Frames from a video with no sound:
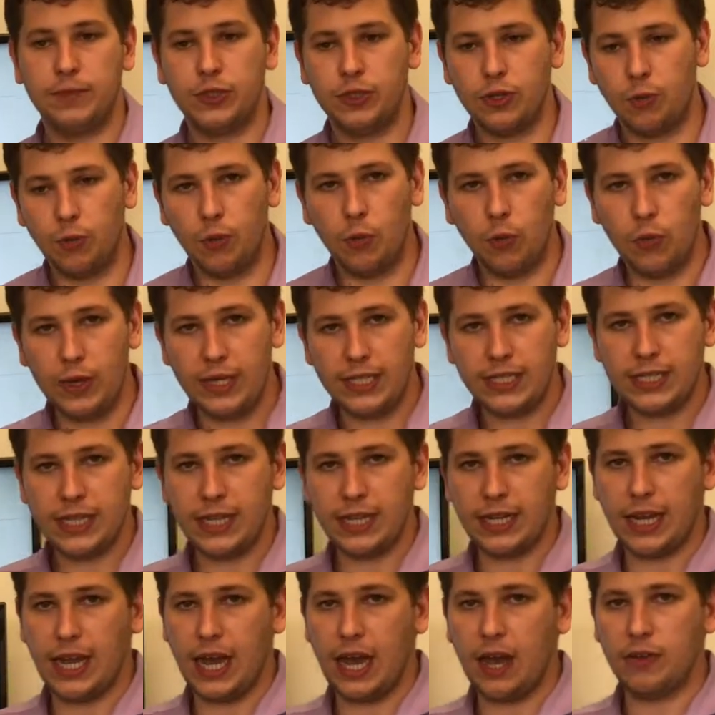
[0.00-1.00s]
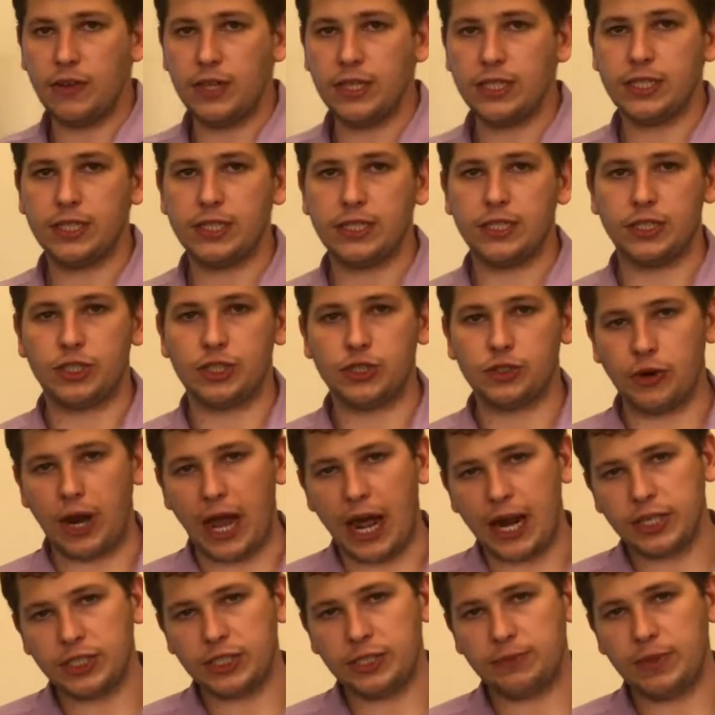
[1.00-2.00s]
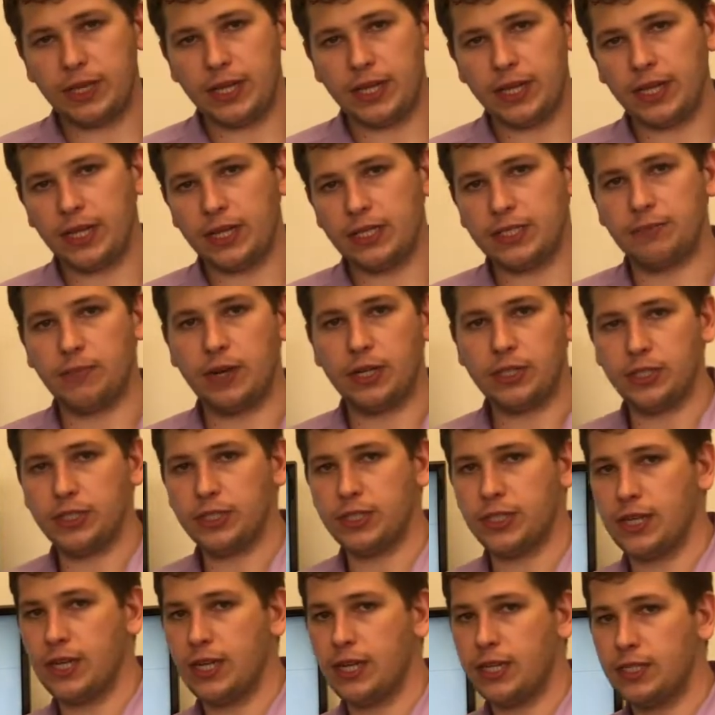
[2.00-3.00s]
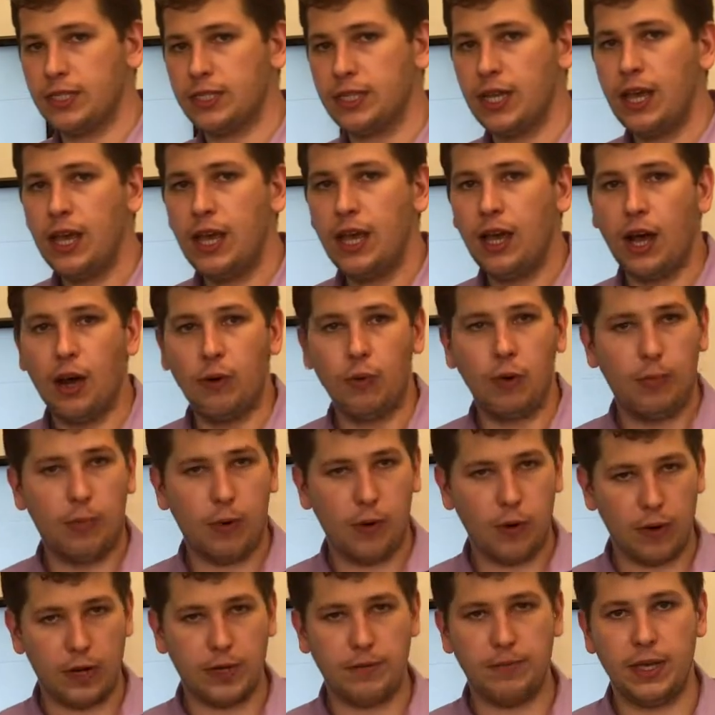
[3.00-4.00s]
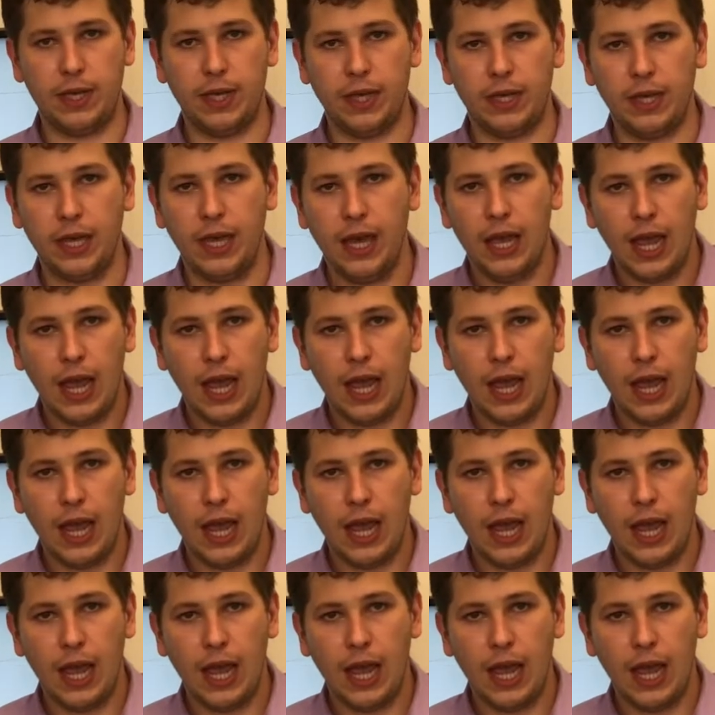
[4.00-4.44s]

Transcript: So when we sit down, this is a strategy meeting as much as it is a reporting meeting.